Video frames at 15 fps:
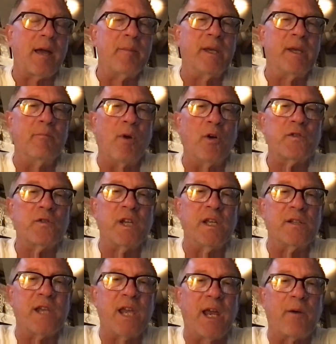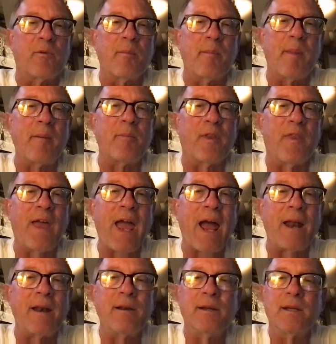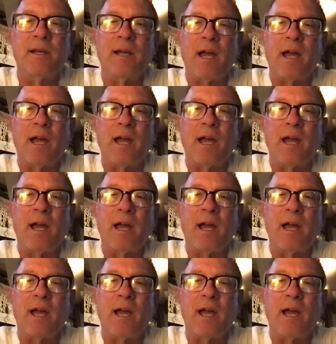I mean, most kids can't remember that.